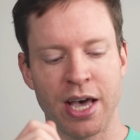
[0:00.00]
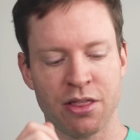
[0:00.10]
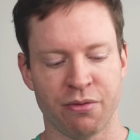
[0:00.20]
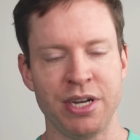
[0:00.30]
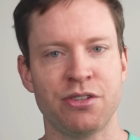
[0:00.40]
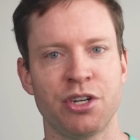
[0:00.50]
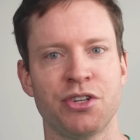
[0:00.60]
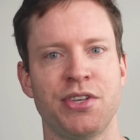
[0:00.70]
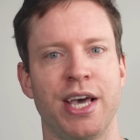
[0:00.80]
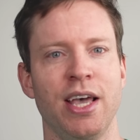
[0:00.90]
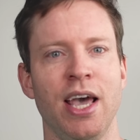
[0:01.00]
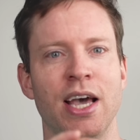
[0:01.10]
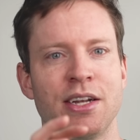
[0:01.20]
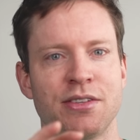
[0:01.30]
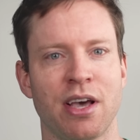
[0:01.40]
and the researchers here
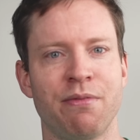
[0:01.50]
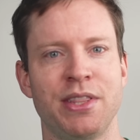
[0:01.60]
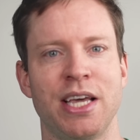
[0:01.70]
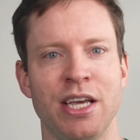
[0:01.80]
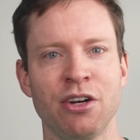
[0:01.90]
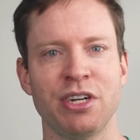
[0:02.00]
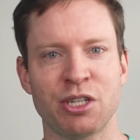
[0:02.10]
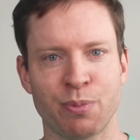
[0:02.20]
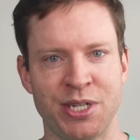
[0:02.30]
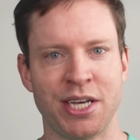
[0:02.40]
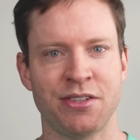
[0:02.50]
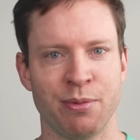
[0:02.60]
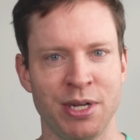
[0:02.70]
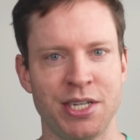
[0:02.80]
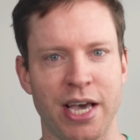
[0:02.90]
discovered that increased
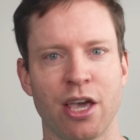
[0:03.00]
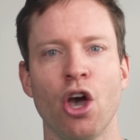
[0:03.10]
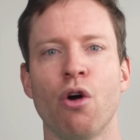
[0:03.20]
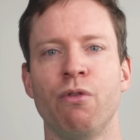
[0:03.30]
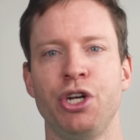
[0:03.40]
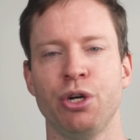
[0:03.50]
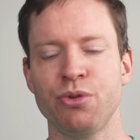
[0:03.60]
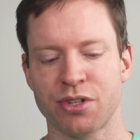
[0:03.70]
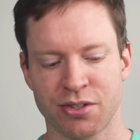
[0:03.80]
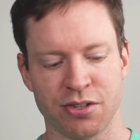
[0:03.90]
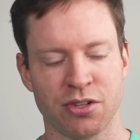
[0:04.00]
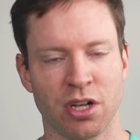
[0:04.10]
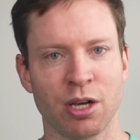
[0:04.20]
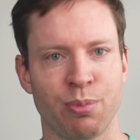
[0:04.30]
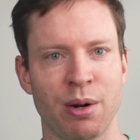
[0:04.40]
potassium intake reduced
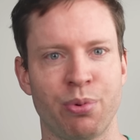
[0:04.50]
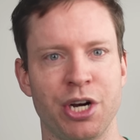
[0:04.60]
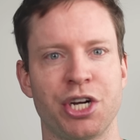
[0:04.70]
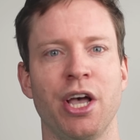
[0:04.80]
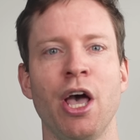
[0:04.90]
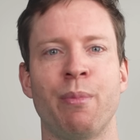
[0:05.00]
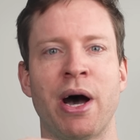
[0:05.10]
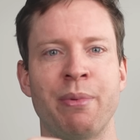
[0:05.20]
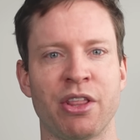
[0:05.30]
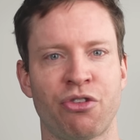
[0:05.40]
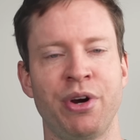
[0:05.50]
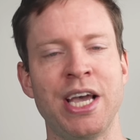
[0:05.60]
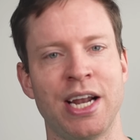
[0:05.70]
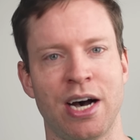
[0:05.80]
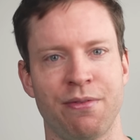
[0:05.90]
systolic blood pressure by about
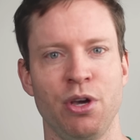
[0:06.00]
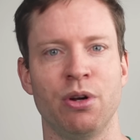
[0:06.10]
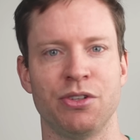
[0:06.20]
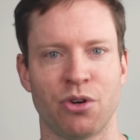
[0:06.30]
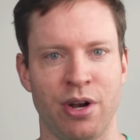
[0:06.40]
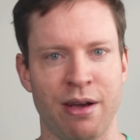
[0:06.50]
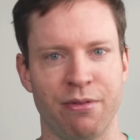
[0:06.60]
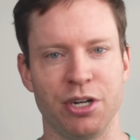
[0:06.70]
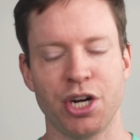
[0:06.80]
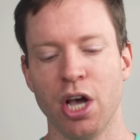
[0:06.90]
3.5 units on average.